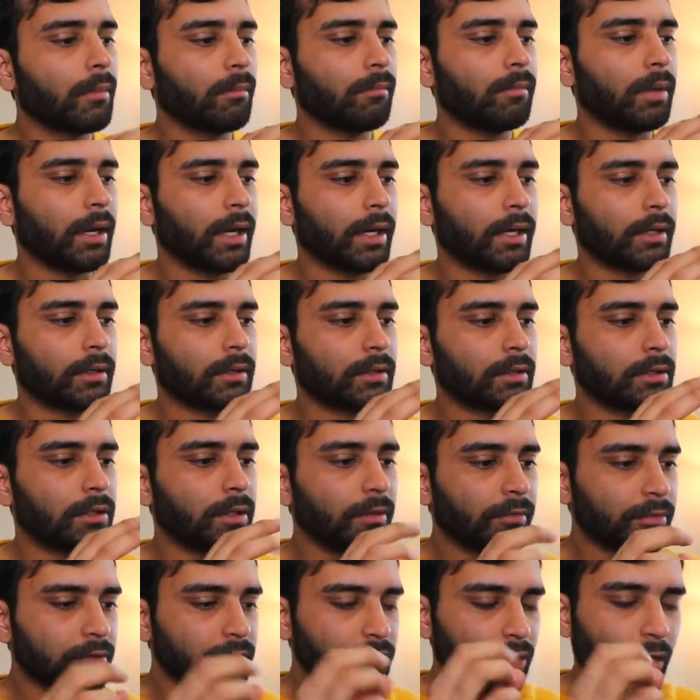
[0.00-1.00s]
but
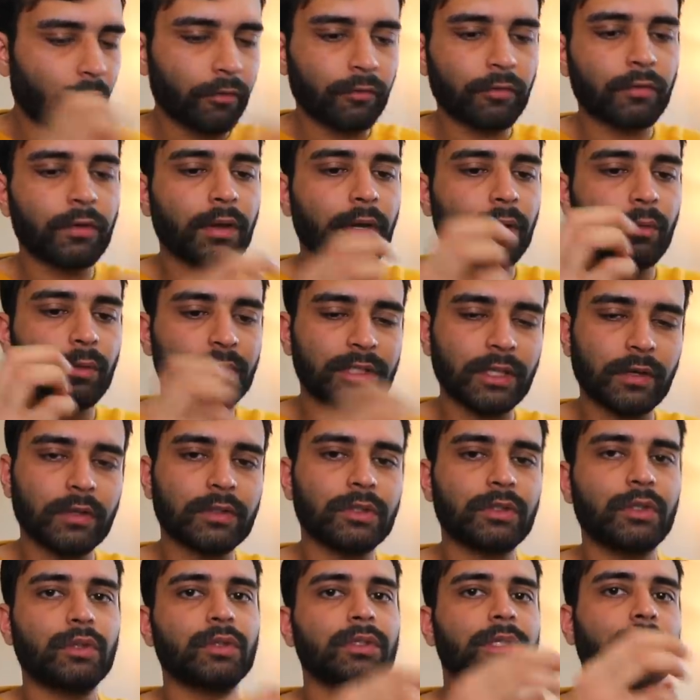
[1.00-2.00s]
the software which I
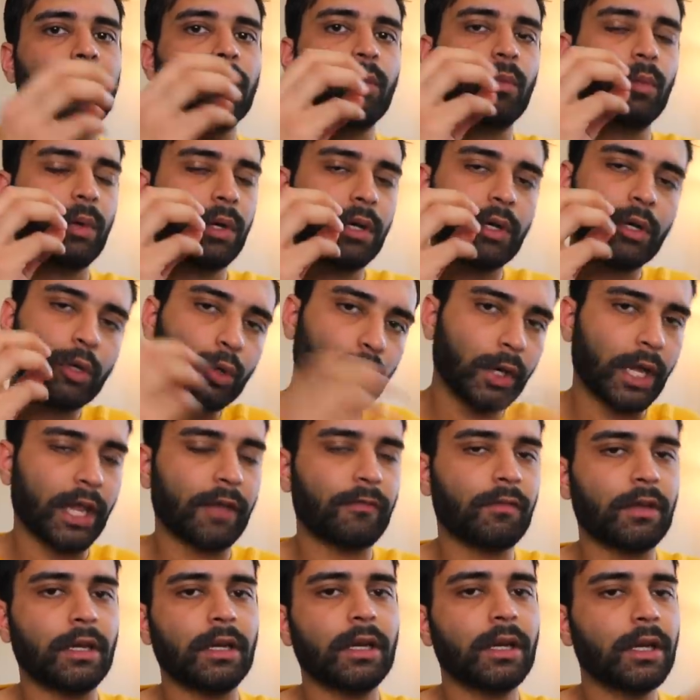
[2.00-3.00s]
was using were too
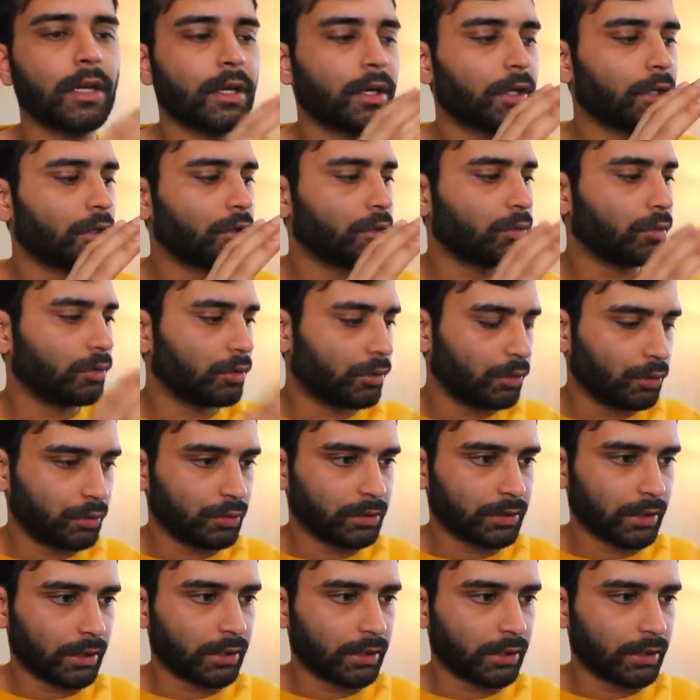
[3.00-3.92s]
heavy to use